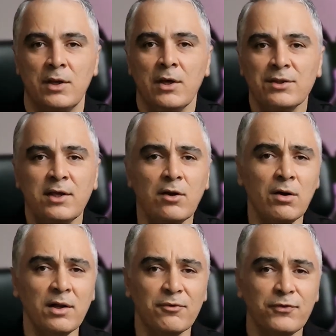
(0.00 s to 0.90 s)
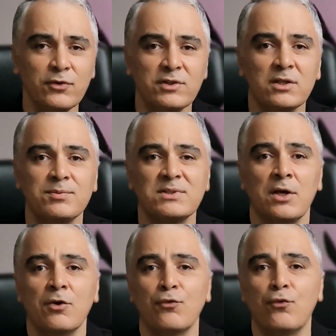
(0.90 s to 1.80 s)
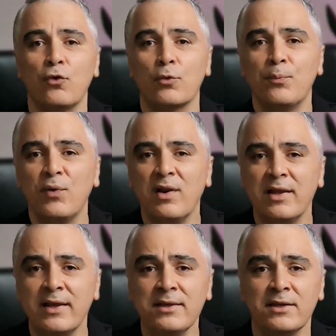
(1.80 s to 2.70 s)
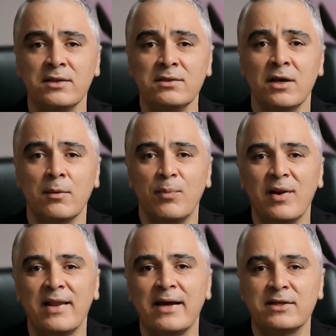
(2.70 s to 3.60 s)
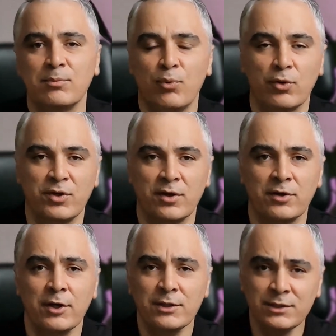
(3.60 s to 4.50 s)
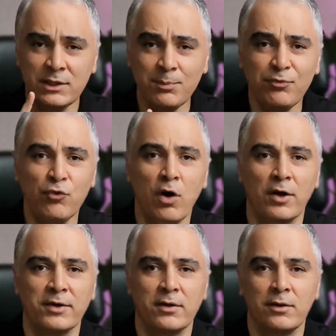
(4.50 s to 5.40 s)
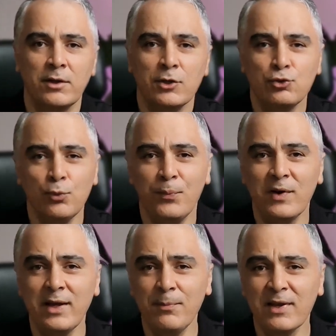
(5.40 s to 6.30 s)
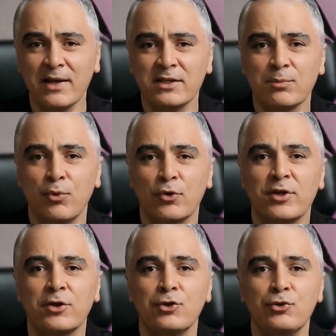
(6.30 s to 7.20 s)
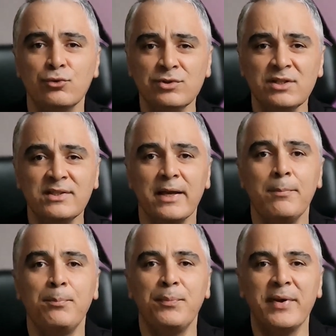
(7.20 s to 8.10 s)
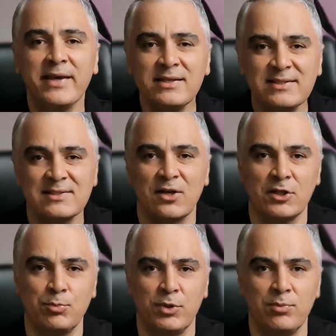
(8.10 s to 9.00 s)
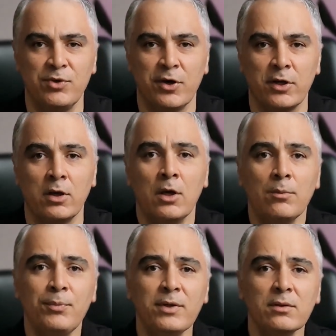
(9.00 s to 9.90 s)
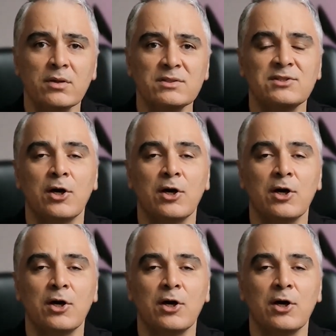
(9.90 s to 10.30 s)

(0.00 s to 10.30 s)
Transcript: There are a few tips for playing planning poker. Tip 1. To play planning poker, you need a baseline PBI because the